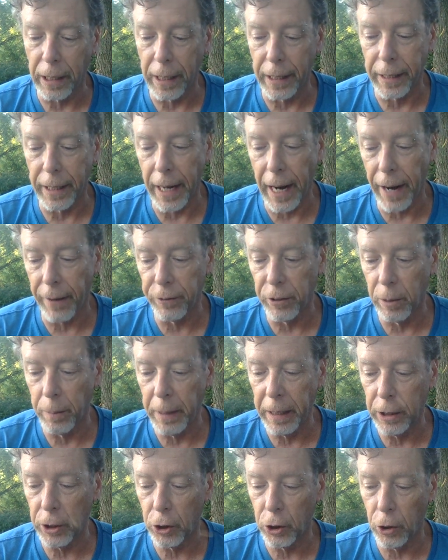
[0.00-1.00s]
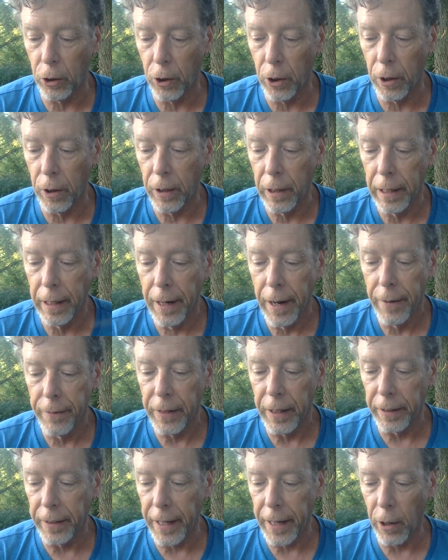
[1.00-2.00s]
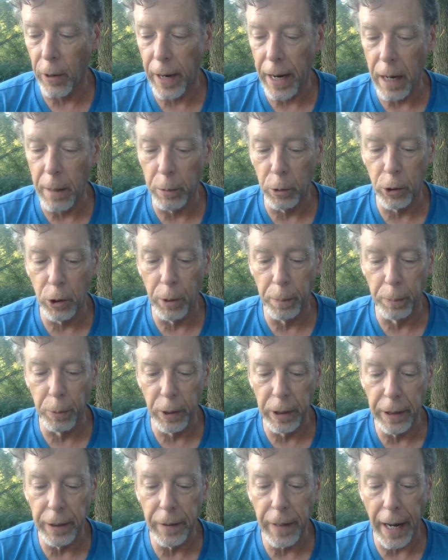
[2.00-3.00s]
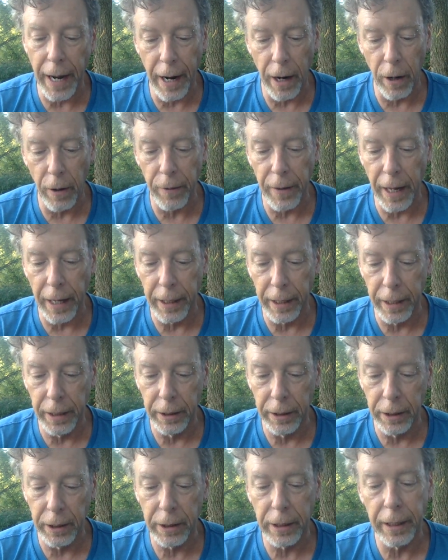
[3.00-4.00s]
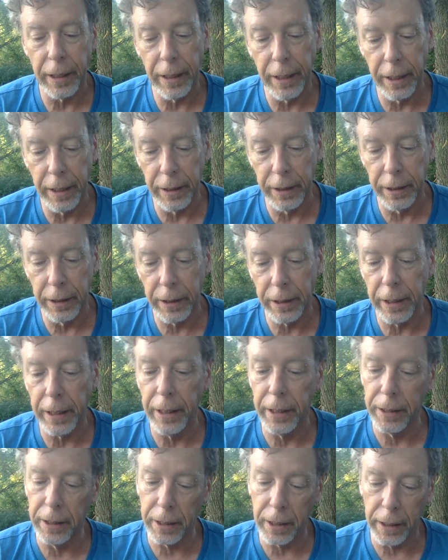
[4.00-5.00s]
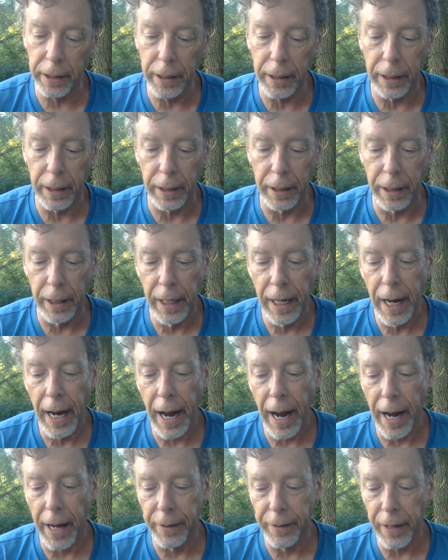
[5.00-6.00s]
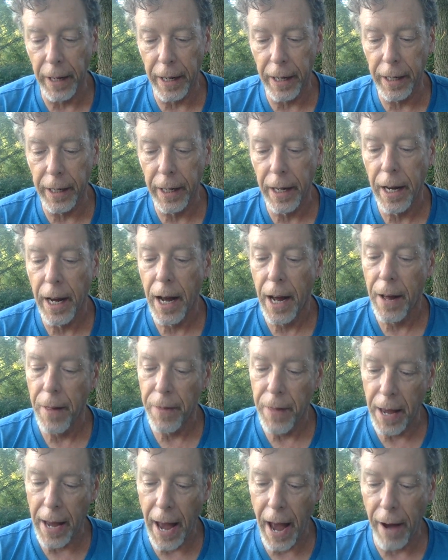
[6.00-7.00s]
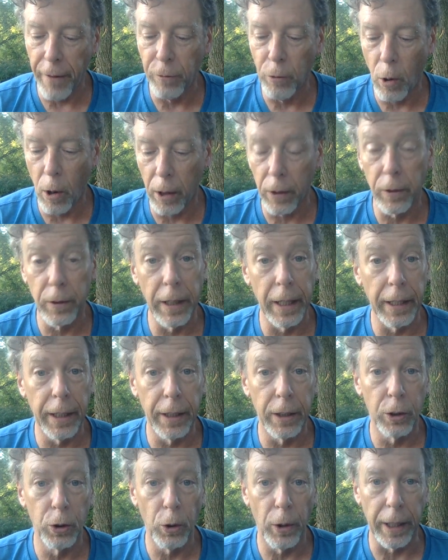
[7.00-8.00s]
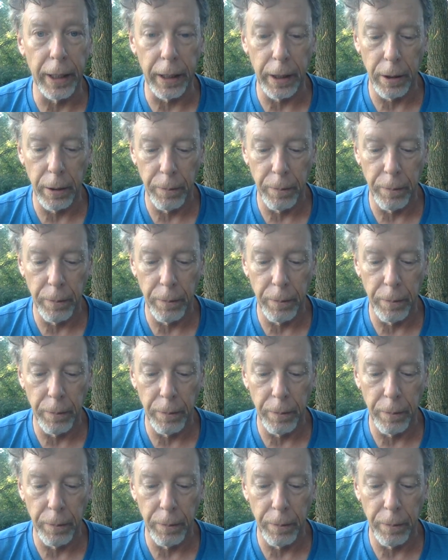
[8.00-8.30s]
And they have to make sure that they are able to breathe air that is clean, and they have water they can drink.